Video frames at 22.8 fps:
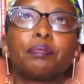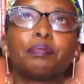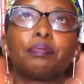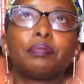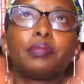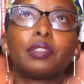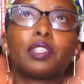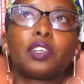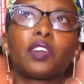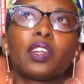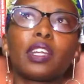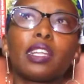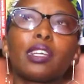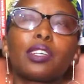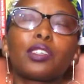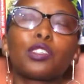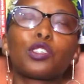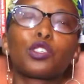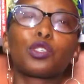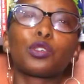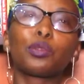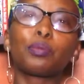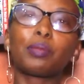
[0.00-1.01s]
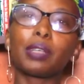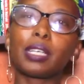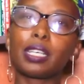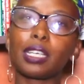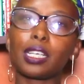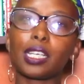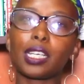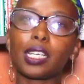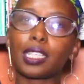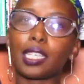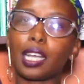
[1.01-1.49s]
Reading to me
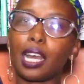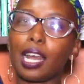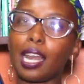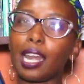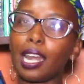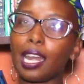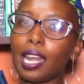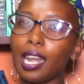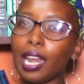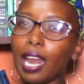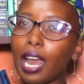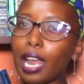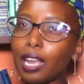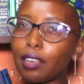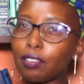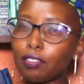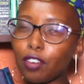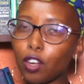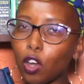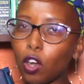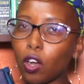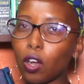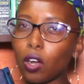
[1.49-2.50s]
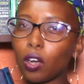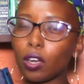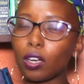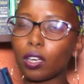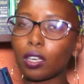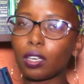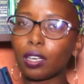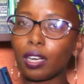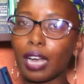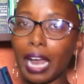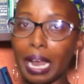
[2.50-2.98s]
is a lifelong
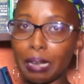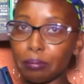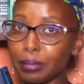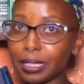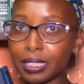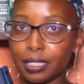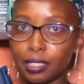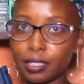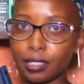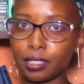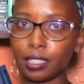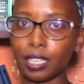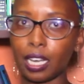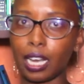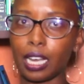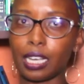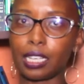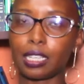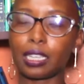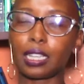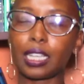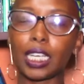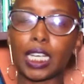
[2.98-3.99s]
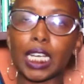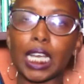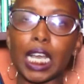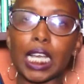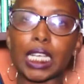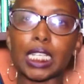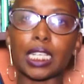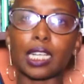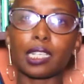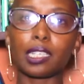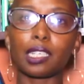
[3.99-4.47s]
habit. I think I
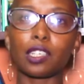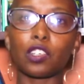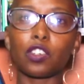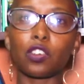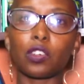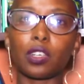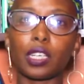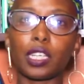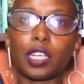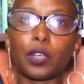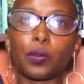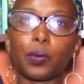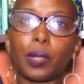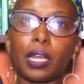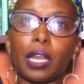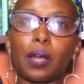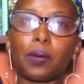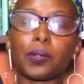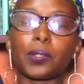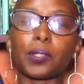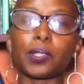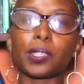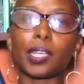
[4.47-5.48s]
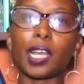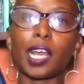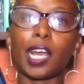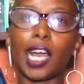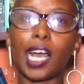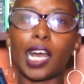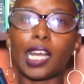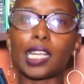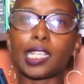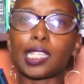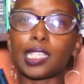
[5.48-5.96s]
started reading when I was young,
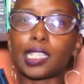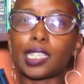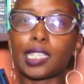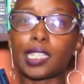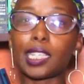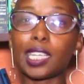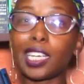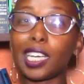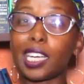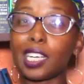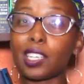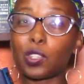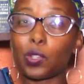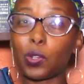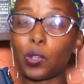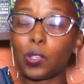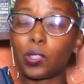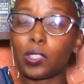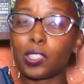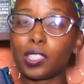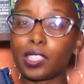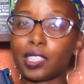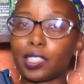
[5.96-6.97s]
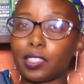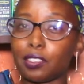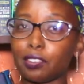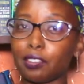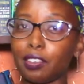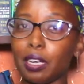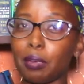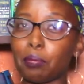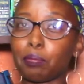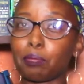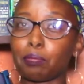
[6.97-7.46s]
as 3 years old, if
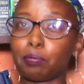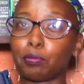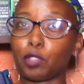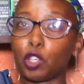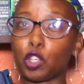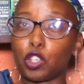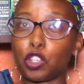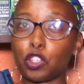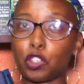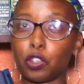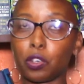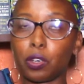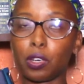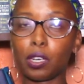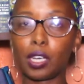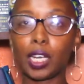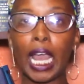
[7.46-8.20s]
I'm not wrong.